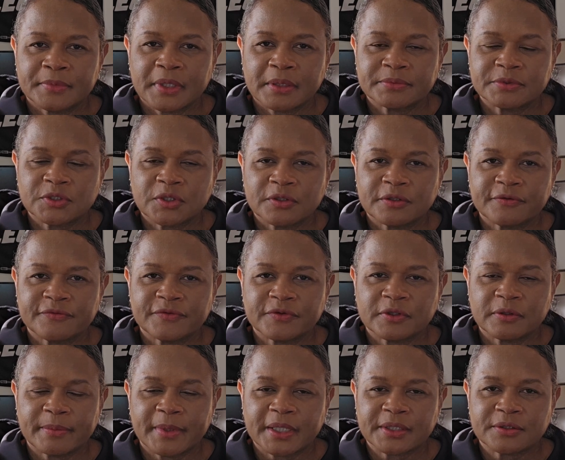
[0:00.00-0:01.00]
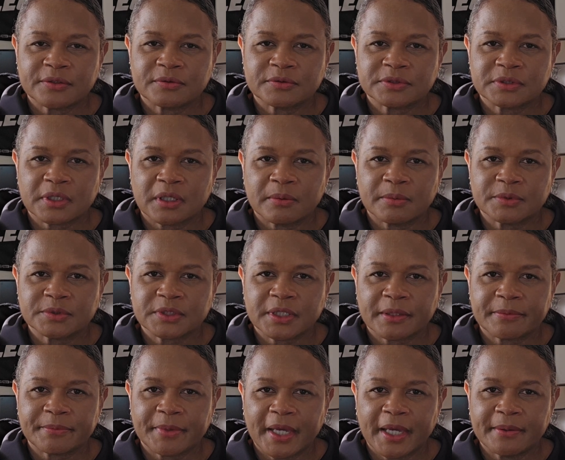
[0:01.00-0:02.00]
I'm starting to feel about those almost like
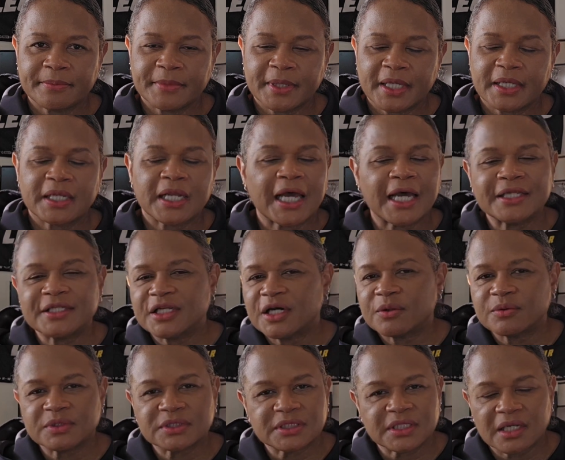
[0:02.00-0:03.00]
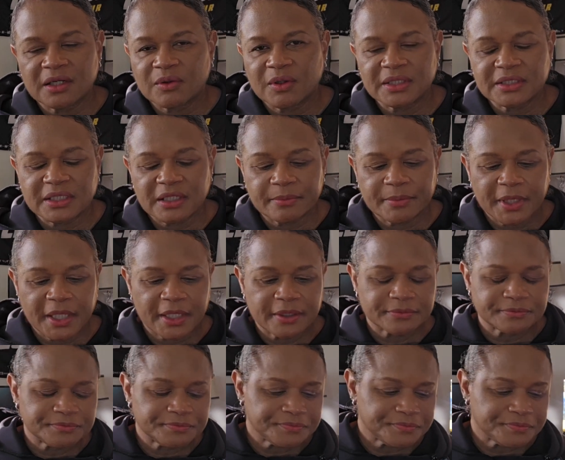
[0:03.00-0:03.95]
Batman. I know it's not quite that bad.